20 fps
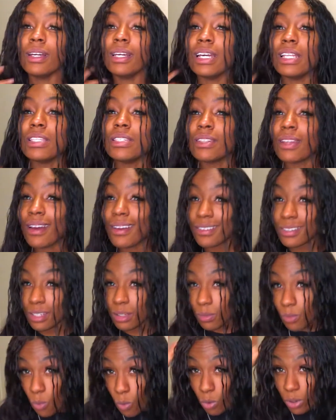it's nice
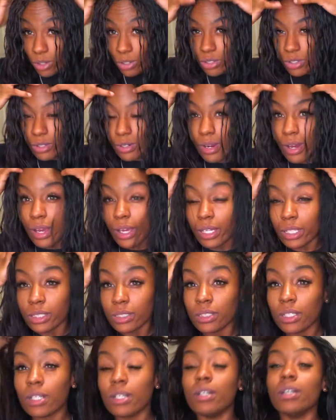and
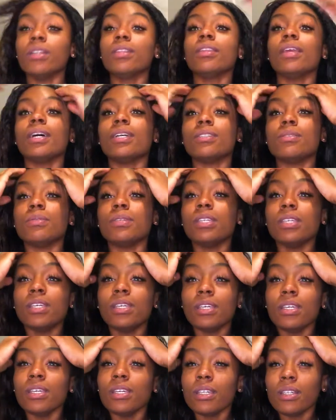moisturized. That's
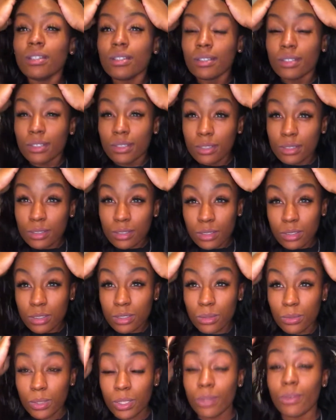key.
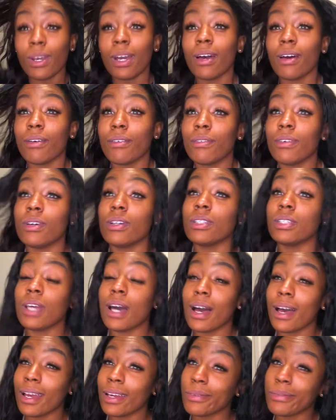So when you have
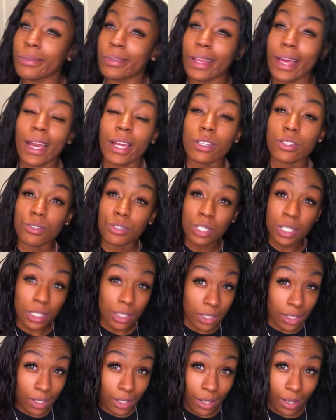dyed, relaxed, or
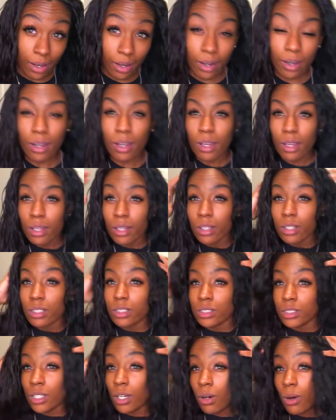anything hair.
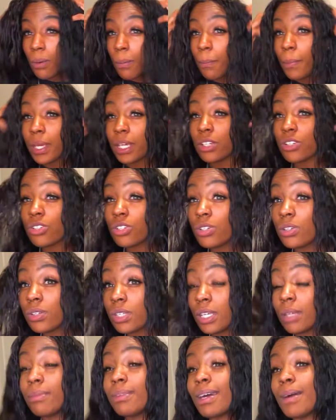So make sure you
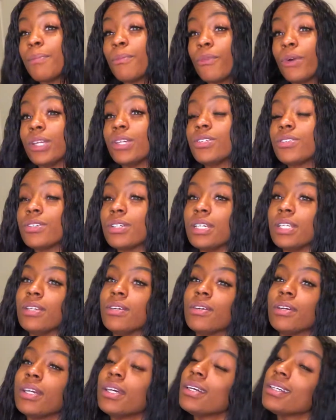keep that moisture in
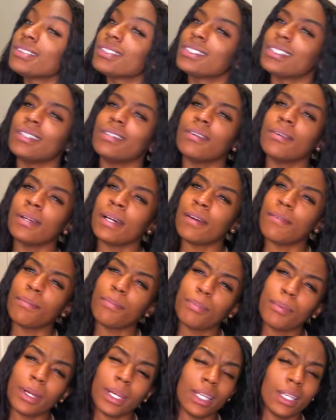your hair so you don't
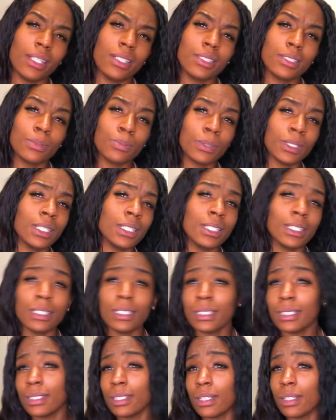have breakage, split
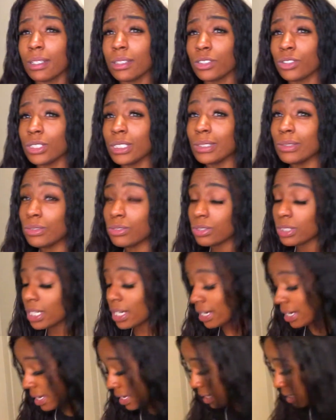ends, single strand